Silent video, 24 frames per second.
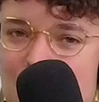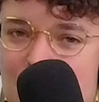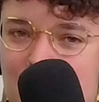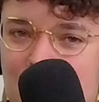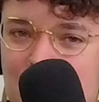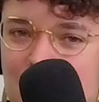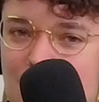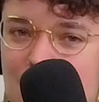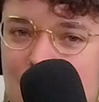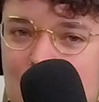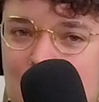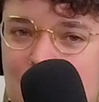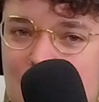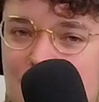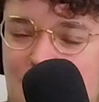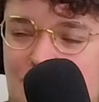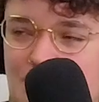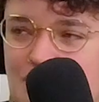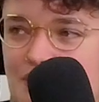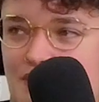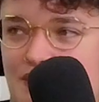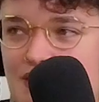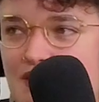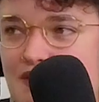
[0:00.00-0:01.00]
another
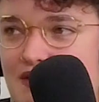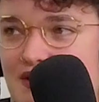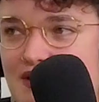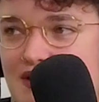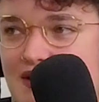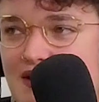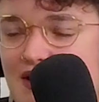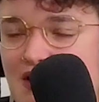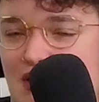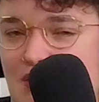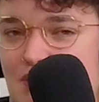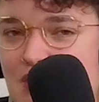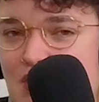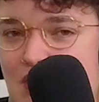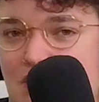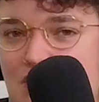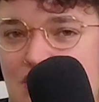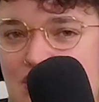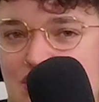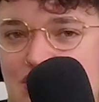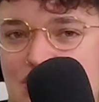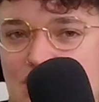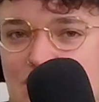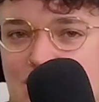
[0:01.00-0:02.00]
winter without dedicated
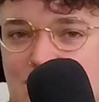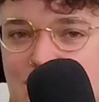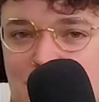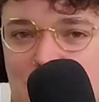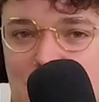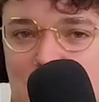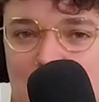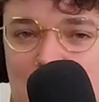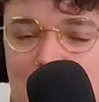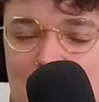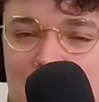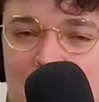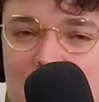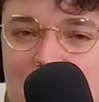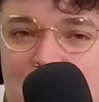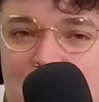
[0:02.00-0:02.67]
permanent shelter. But